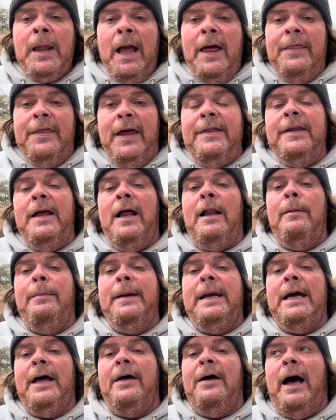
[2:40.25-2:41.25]
Then there'll be
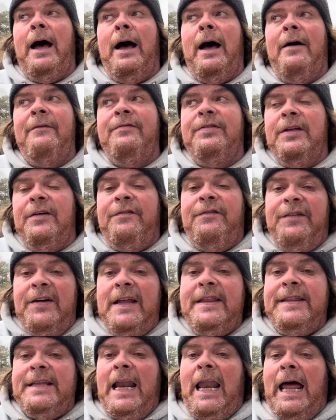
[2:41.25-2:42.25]
the
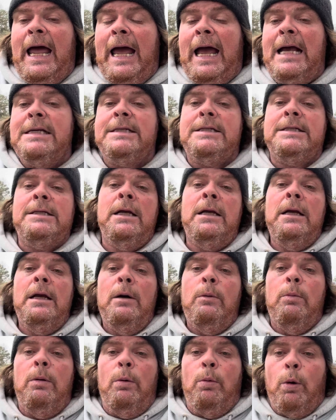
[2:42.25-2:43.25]
5th class
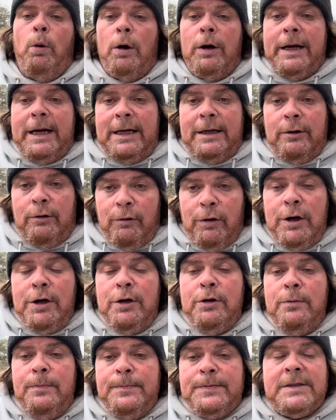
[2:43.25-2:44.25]
will work in
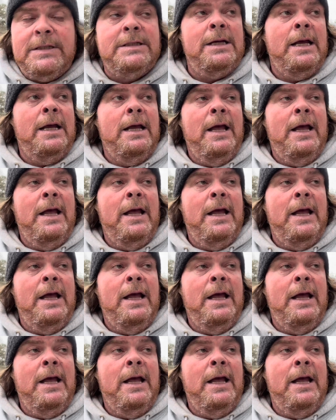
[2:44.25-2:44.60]
groups.